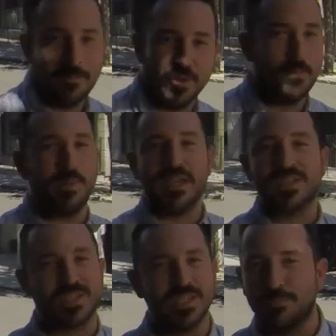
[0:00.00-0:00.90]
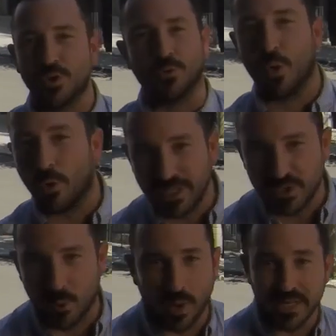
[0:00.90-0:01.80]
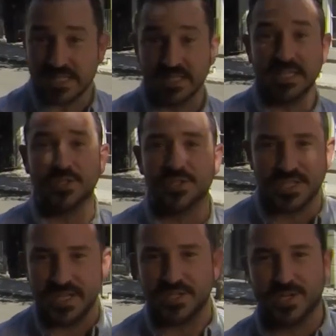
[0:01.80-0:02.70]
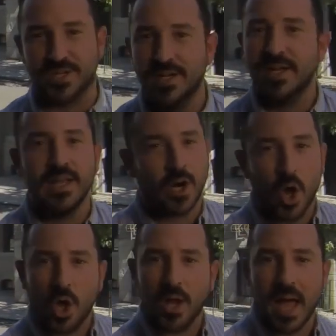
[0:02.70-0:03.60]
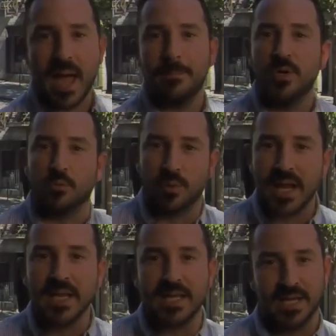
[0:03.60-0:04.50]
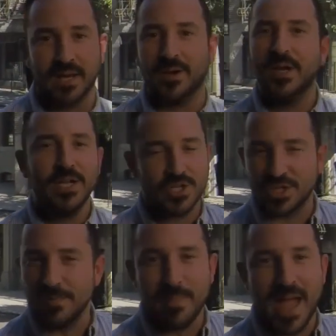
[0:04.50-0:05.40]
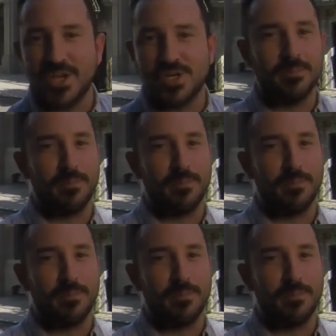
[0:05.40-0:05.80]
The Big Sleep, The Roaring Twenties, Little Caesar. It all happened right here. Just imagine